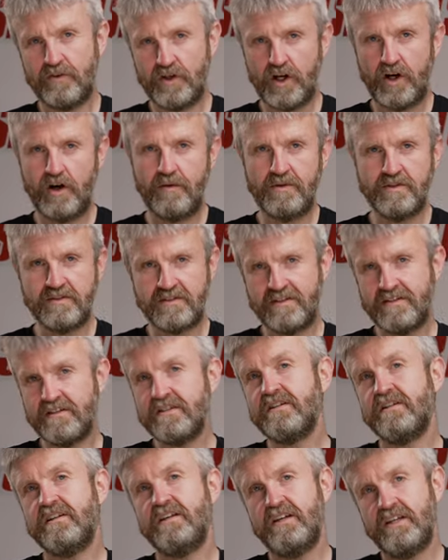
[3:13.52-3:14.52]
for garments in
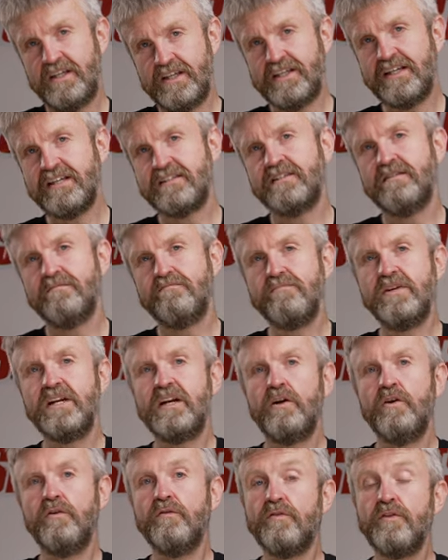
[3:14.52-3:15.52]
CE, and that's the
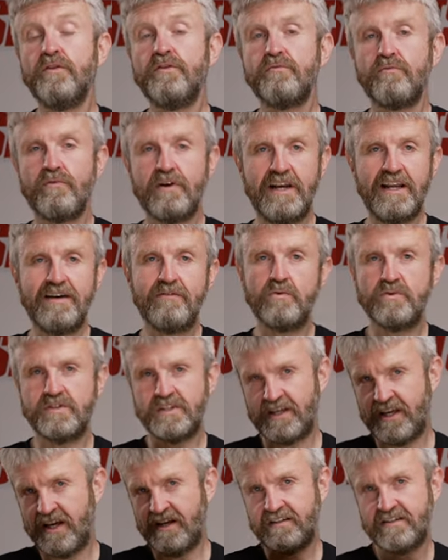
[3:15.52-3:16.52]
middle of the 3 levels
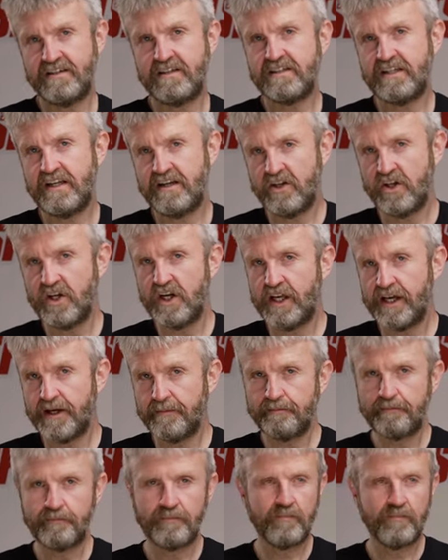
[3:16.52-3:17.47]
again, as I said earlier.